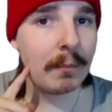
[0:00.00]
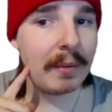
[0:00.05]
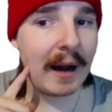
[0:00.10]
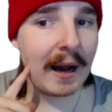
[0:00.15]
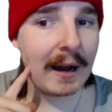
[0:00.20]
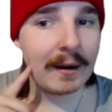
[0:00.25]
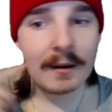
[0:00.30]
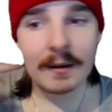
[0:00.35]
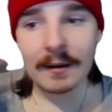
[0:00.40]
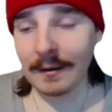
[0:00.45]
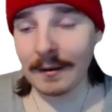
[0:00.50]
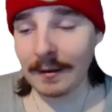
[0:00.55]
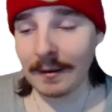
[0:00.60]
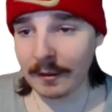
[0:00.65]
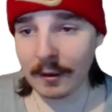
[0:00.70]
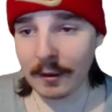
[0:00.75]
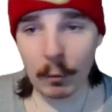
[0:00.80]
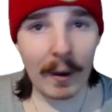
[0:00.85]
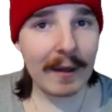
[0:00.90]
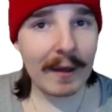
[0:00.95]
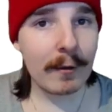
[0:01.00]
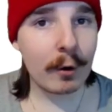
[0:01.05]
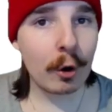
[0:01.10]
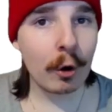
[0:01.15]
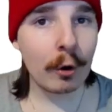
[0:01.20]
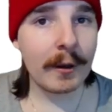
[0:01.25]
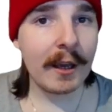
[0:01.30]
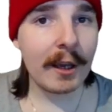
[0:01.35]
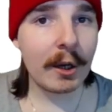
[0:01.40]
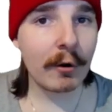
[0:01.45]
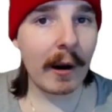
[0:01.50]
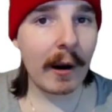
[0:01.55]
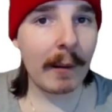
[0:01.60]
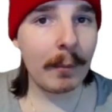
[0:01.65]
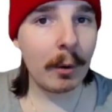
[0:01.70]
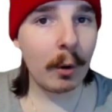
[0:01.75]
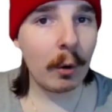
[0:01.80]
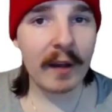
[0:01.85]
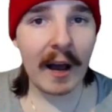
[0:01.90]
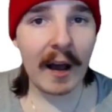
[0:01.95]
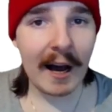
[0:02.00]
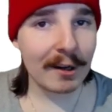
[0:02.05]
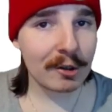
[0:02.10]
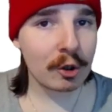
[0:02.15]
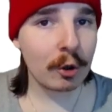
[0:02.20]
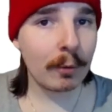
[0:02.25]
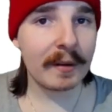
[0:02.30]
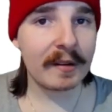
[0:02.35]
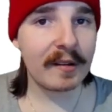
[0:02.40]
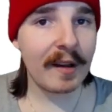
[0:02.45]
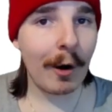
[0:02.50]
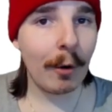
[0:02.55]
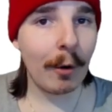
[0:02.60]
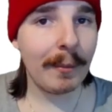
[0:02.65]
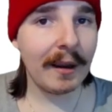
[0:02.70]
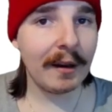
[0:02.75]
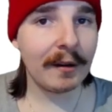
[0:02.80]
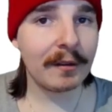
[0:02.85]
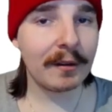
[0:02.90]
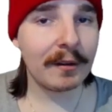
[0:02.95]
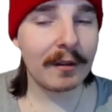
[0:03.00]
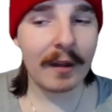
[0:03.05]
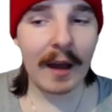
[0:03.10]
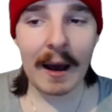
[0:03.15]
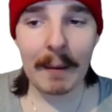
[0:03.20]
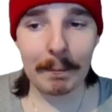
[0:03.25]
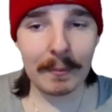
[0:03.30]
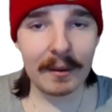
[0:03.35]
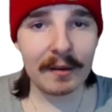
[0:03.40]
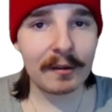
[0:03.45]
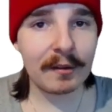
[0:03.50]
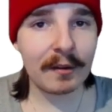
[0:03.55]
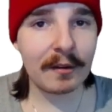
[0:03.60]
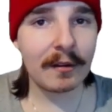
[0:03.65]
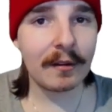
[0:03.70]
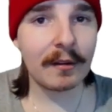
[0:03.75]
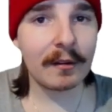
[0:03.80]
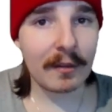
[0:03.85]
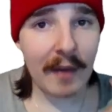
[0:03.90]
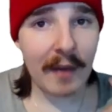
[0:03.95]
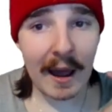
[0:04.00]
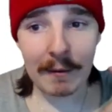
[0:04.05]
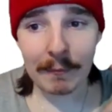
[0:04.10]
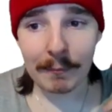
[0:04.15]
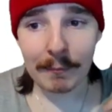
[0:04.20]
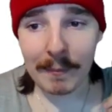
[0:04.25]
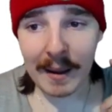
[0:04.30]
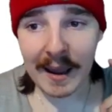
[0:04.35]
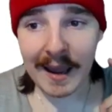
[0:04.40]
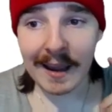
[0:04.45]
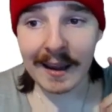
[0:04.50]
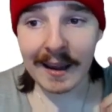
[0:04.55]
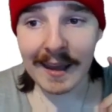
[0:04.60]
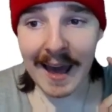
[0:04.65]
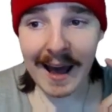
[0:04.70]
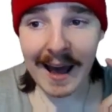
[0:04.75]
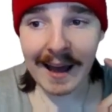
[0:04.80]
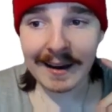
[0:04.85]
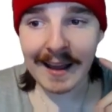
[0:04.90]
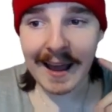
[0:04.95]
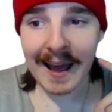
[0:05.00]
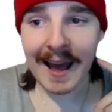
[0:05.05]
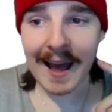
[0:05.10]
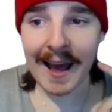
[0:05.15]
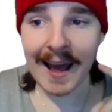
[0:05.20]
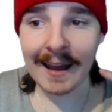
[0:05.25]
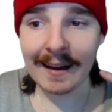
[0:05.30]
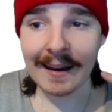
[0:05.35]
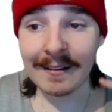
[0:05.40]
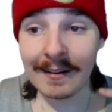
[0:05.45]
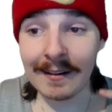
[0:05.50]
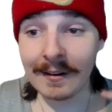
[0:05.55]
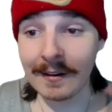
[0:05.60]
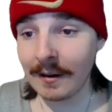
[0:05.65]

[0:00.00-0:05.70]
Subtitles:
But the way the cookie crumbles, Harshal Patel missed that Mancad, and